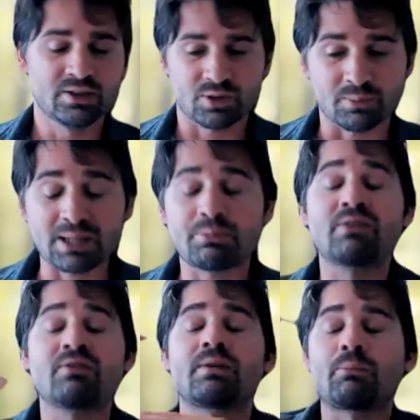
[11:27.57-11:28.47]
So it might be
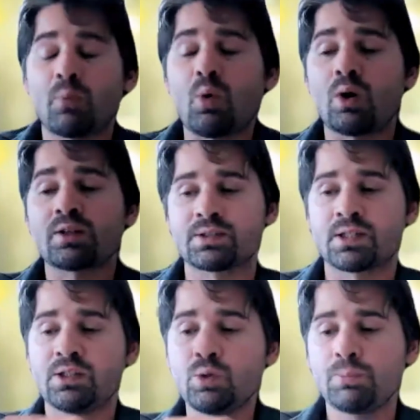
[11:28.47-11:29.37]
even more. So
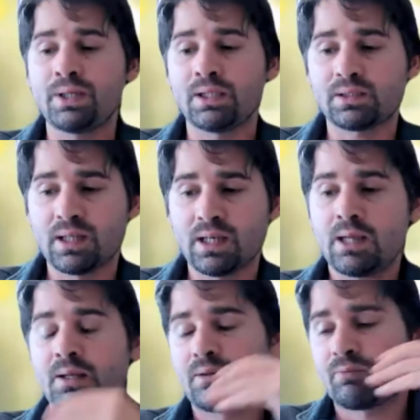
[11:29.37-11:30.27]
the new build,
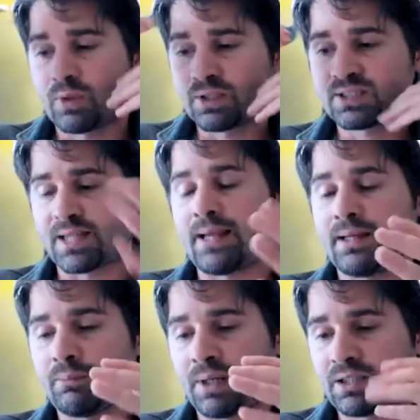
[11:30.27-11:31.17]
what is
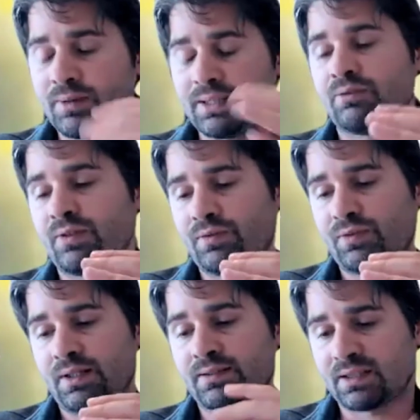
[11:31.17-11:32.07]
standing by
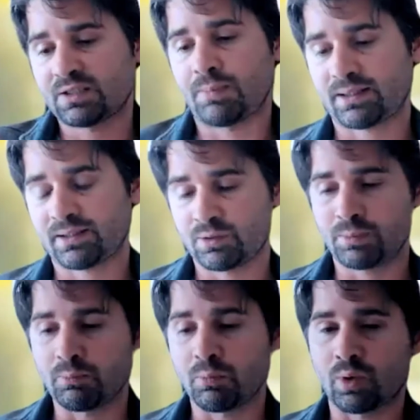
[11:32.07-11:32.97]
2050, is expected to
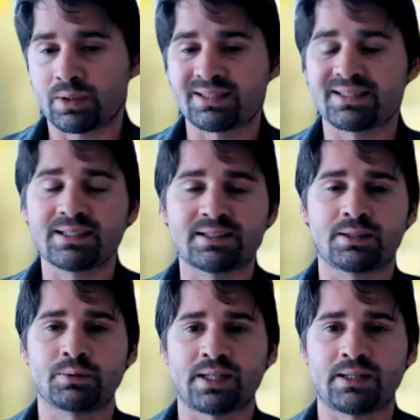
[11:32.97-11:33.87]
be more than
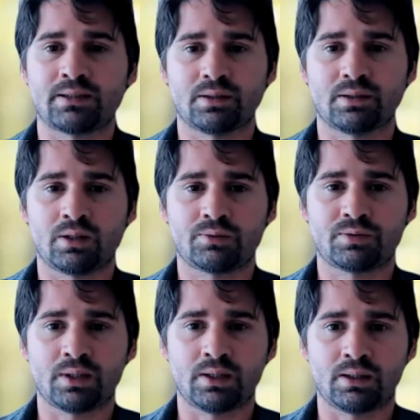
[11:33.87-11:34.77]
60% of
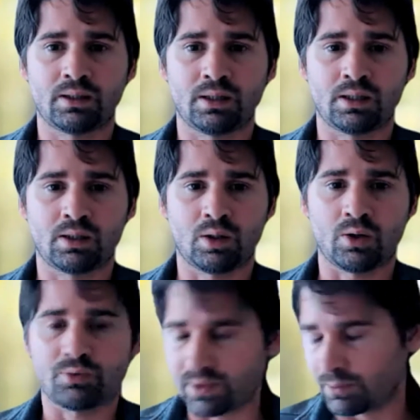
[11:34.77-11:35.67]

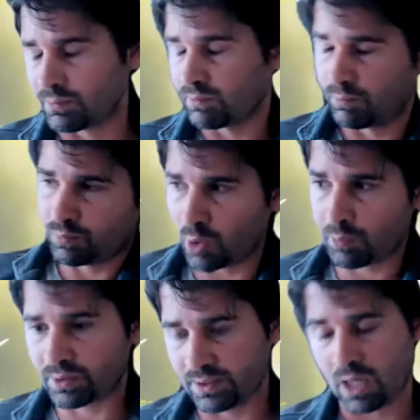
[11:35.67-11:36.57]
the
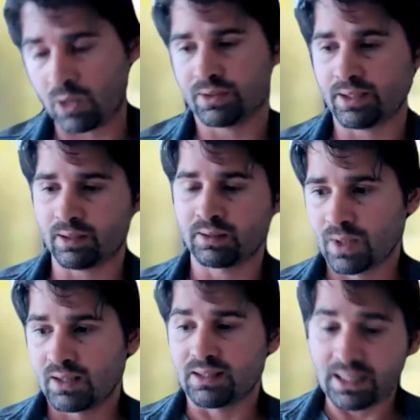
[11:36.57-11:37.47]
property out there.
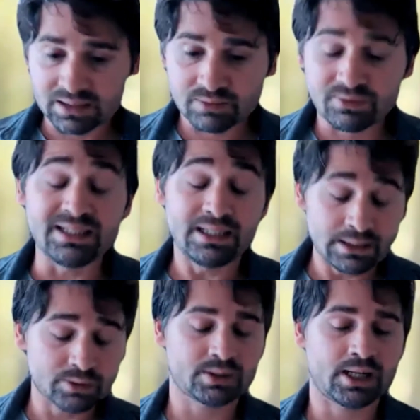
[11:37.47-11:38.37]
Yes, we
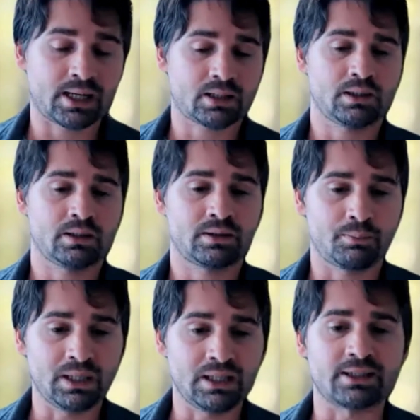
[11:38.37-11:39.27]
need to tackle the
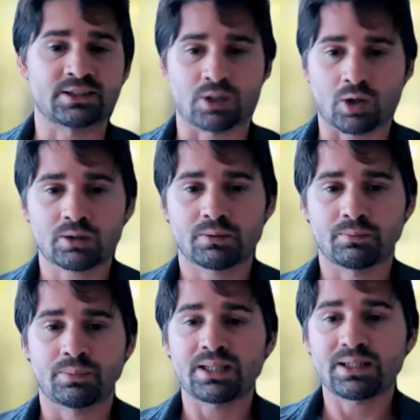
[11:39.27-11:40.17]
building stock
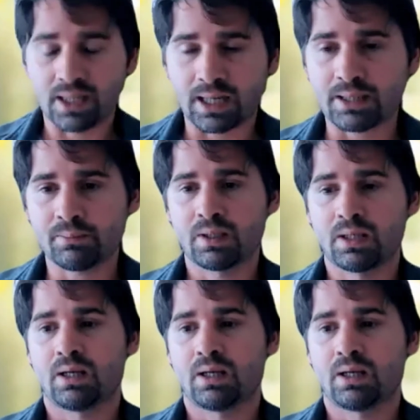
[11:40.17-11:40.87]
big time.